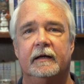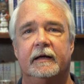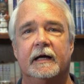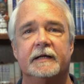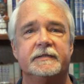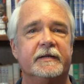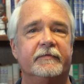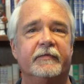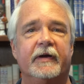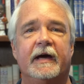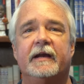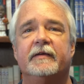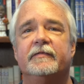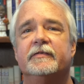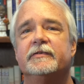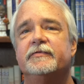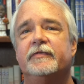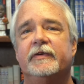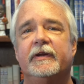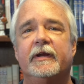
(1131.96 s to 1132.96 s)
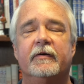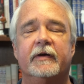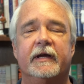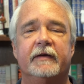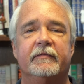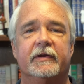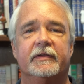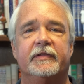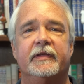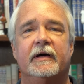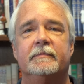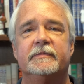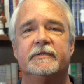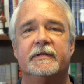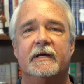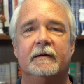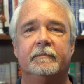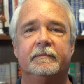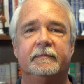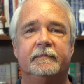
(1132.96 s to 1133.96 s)
Got something out of this video? Give it a
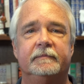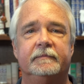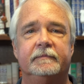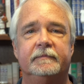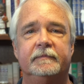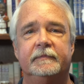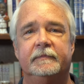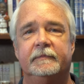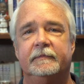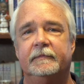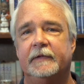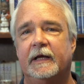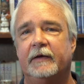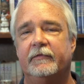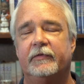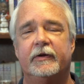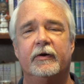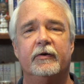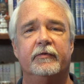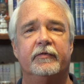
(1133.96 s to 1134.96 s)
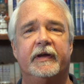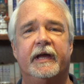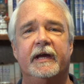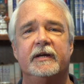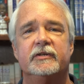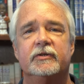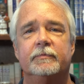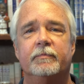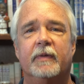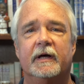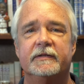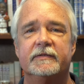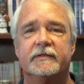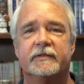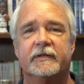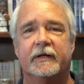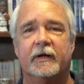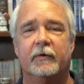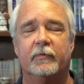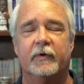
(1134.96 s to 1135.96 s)
thumbs up. Hit the notification button
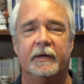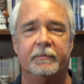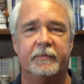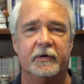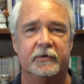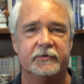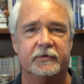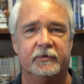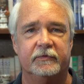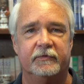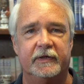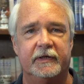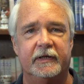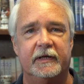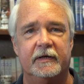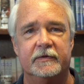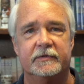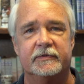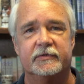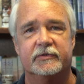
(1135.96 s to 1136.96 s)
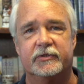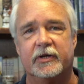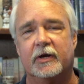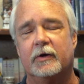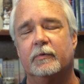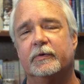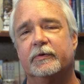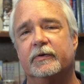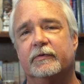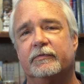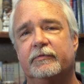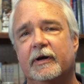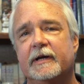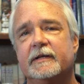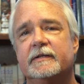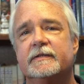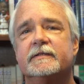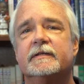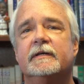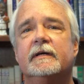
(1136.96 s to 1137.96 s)
so you know when I post new videos. Share it with your
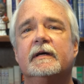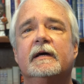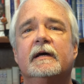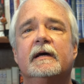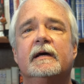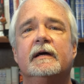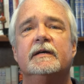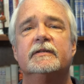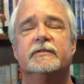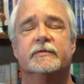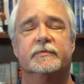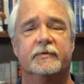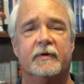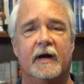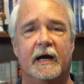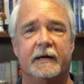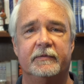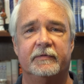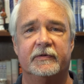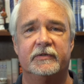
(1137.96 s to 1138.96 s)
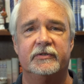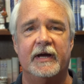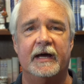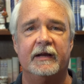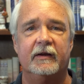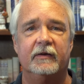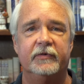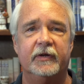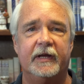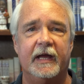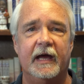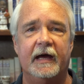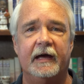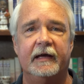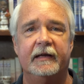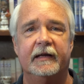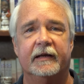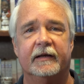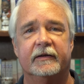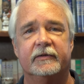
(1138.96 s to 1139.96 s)
friends. Subscribe to the channel if you
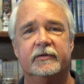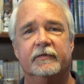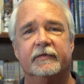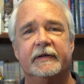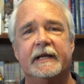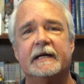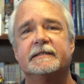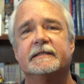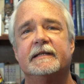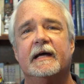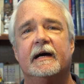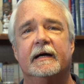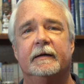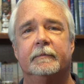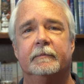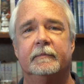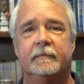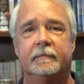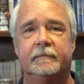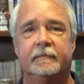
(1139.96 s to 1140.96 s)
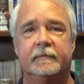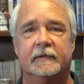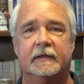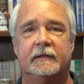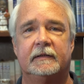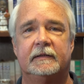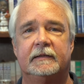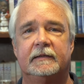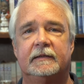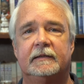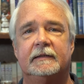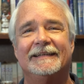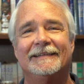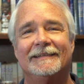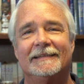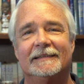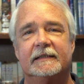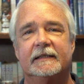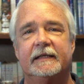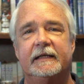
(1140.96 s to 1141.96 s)
can. And until the next time,
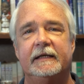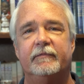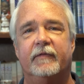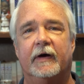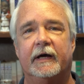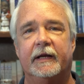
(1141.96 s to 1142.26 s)
keep